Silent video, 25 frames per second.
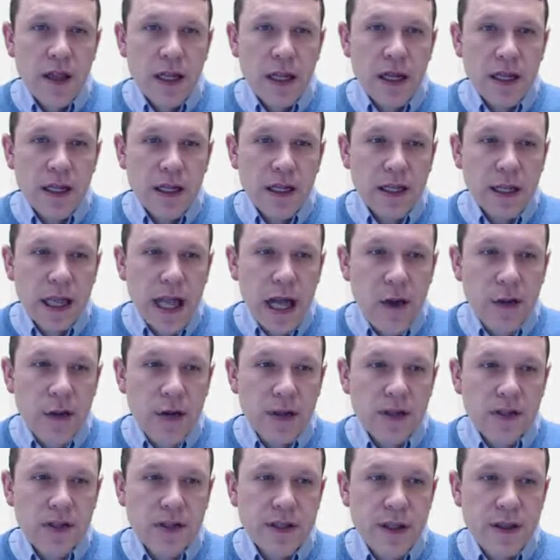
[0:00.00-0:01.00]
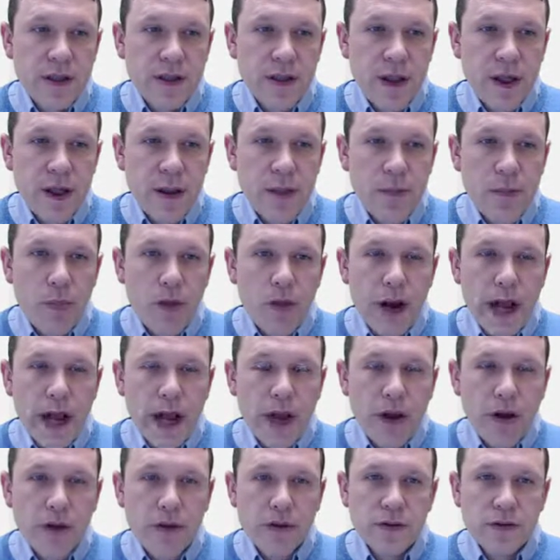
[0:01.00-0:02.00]
That'll allow us to then
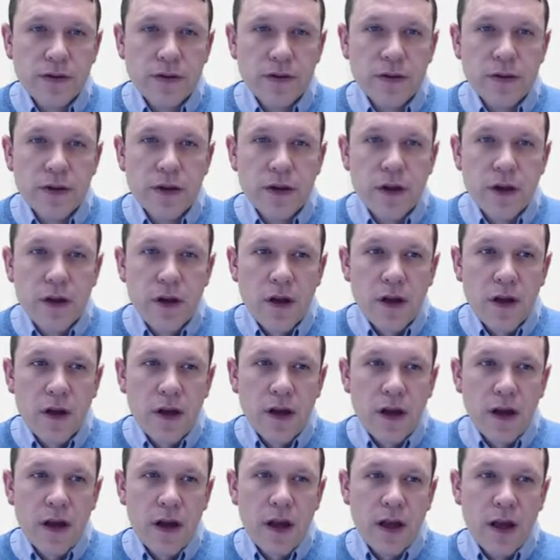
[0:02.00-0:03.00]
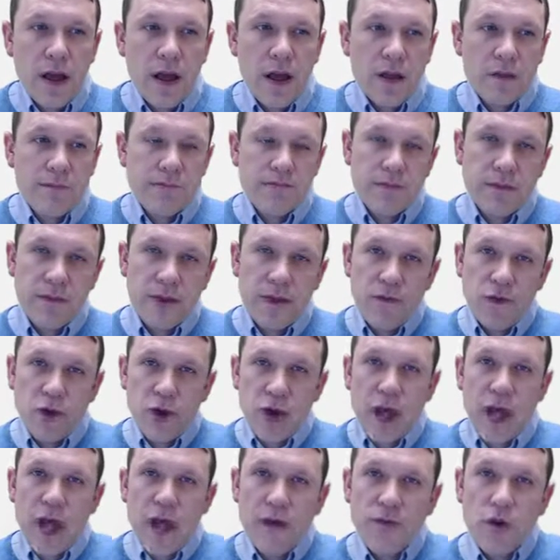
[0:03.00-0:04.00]
browse uh,
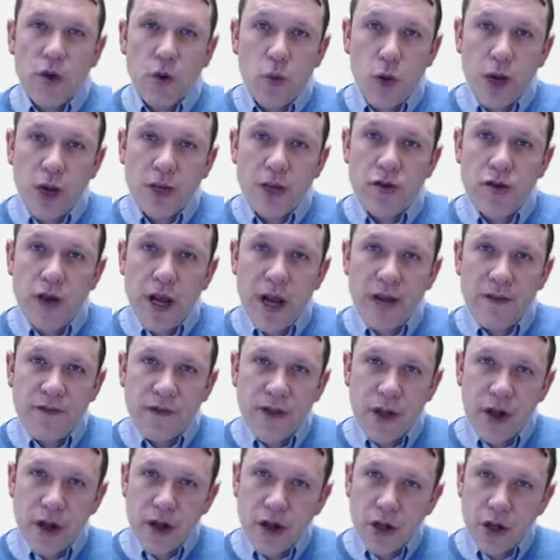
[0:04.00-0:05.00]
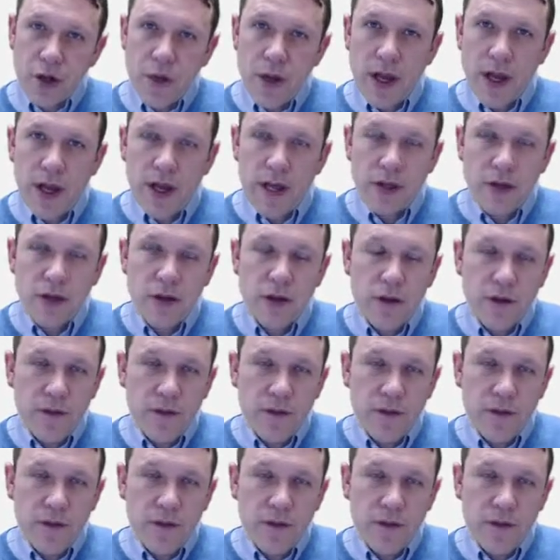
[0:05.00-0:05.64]
if you have your OneDrive there, go ahead.